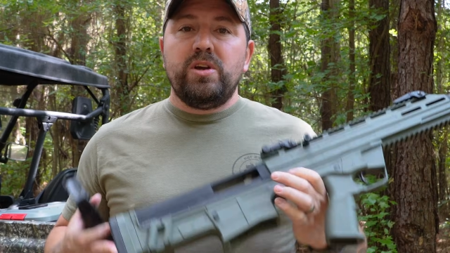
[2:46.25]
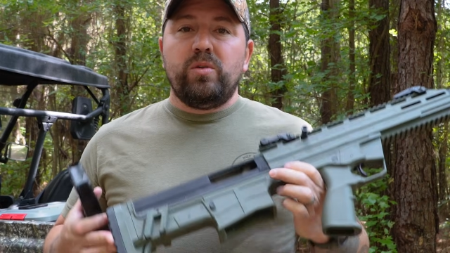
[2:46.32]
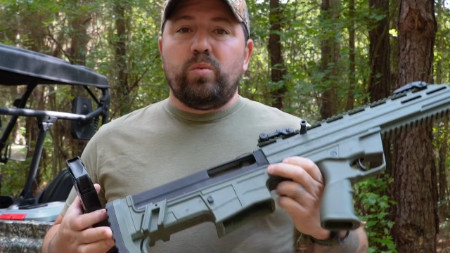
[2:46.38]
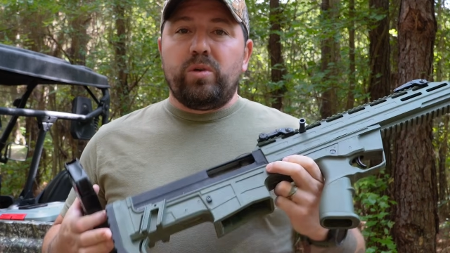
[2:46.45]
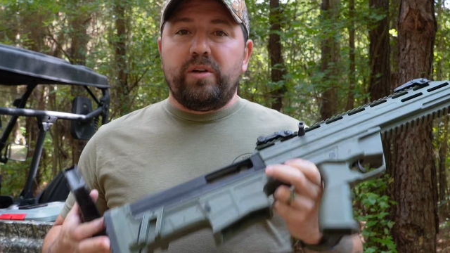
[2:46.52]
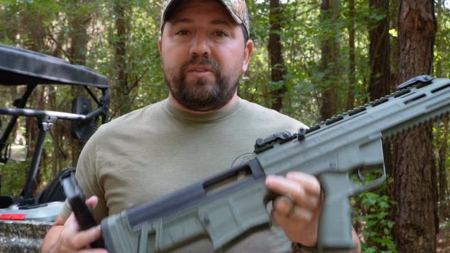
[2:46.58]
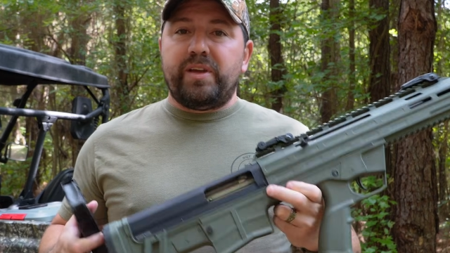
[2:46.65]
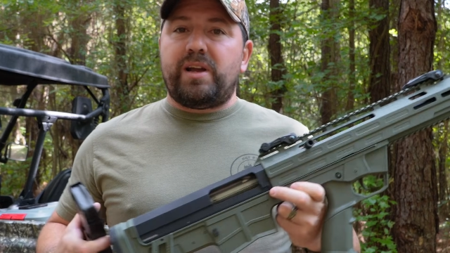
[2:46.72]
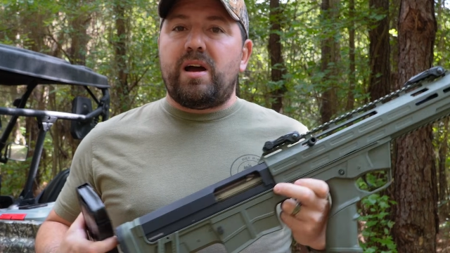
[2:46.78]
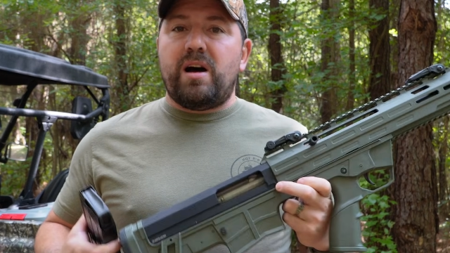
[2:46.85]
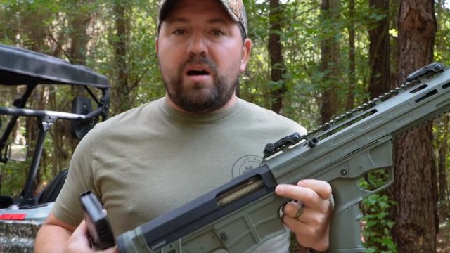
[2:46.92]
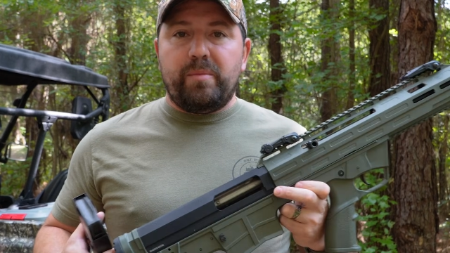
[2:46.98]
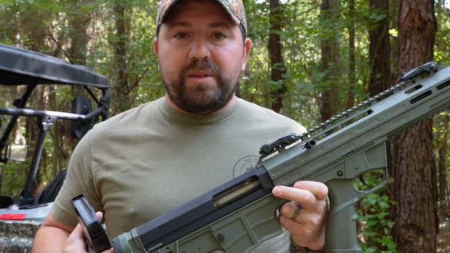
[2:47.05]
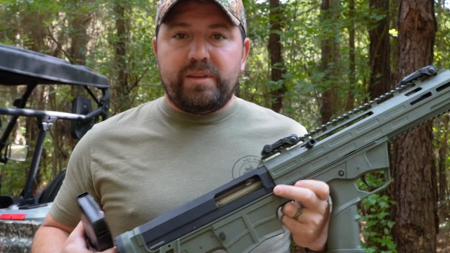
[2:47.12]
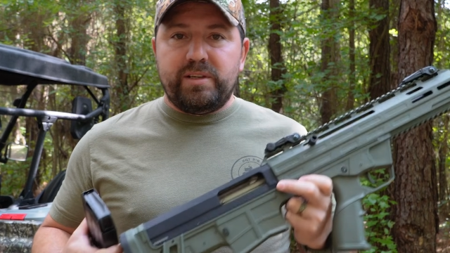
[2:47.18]
one of the
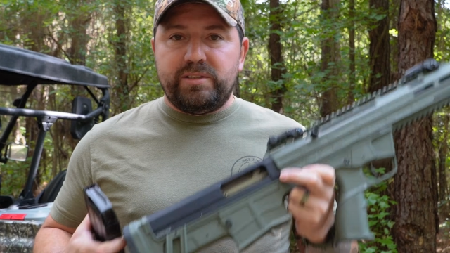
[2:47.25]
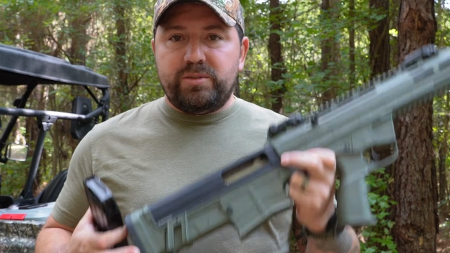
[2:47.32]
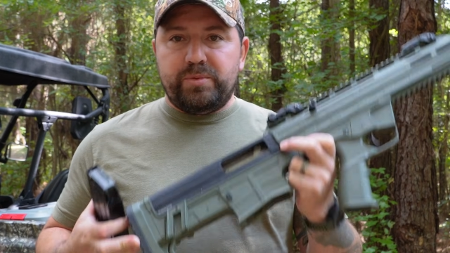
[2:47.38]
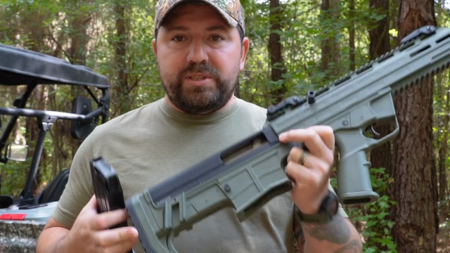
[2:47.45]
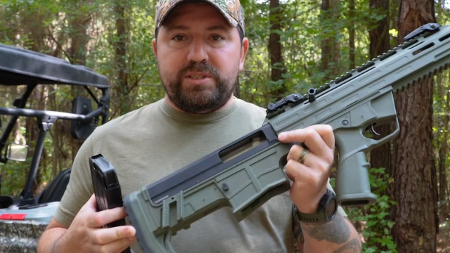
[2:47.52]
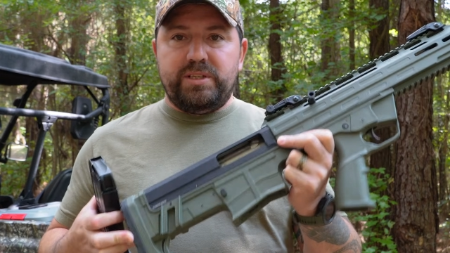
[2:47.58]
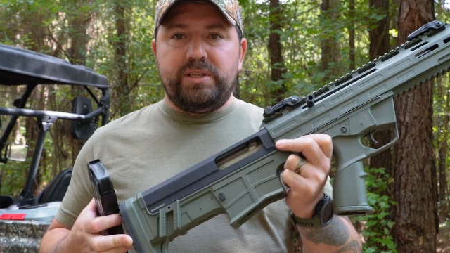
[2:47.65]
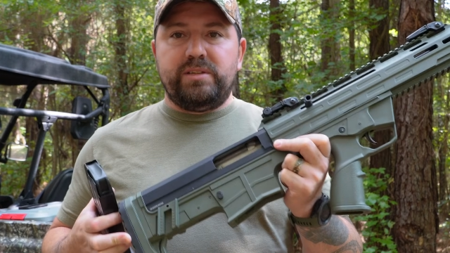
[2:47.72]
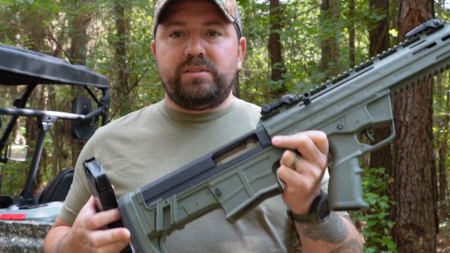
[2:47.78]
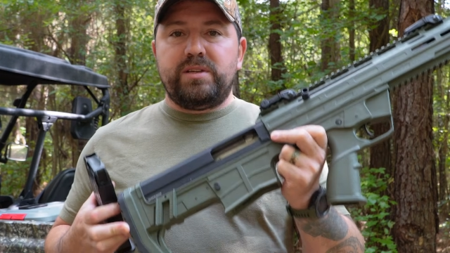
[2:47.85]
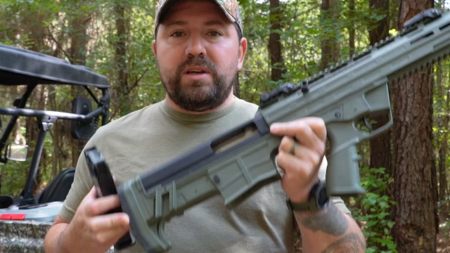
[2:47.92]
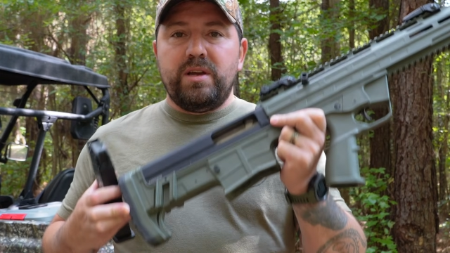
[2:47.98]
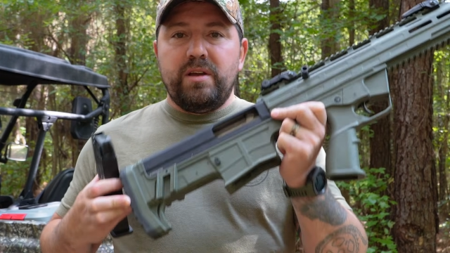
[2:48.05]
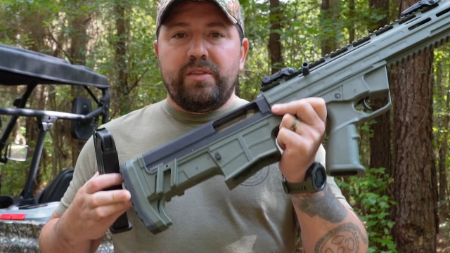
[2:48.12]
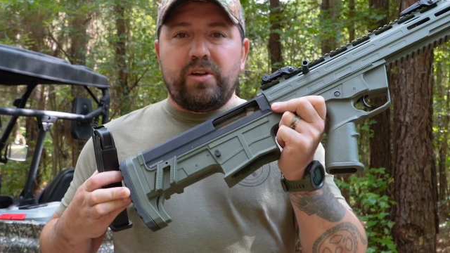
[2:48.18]
common things that we see is
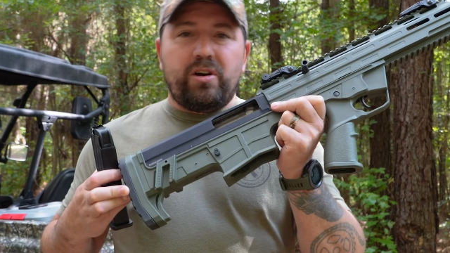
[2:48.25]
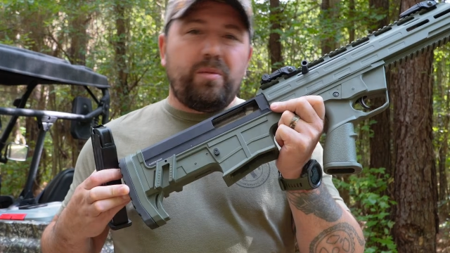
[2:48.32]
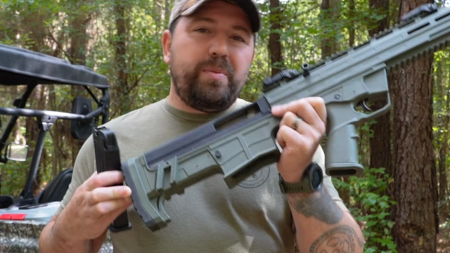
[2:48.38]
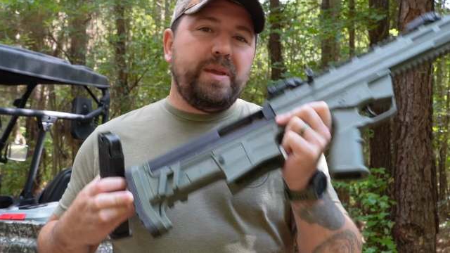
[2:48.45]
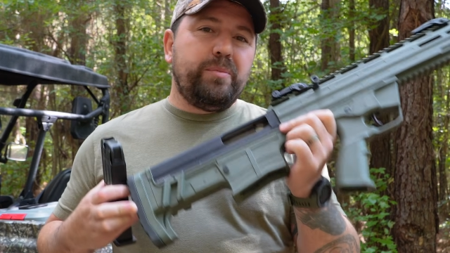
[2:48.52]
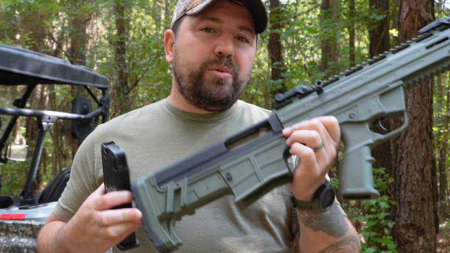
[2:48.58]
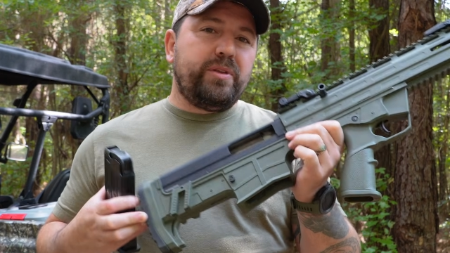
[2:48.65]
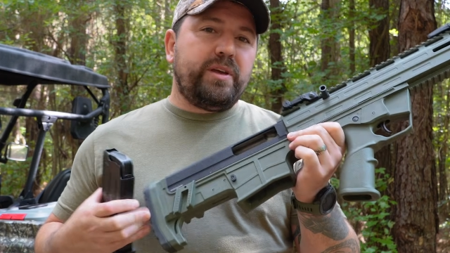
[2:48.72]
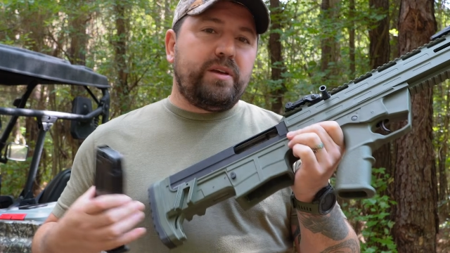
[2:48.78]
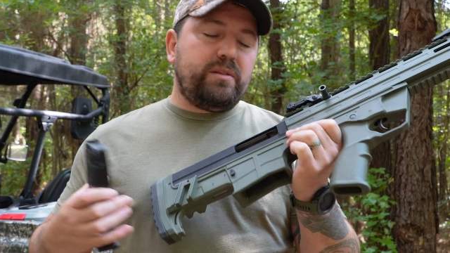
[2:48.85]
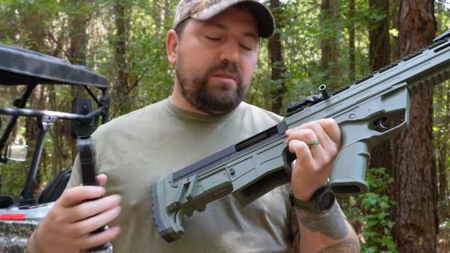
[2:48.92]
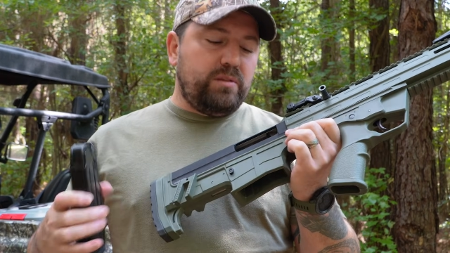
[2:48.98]
there are people that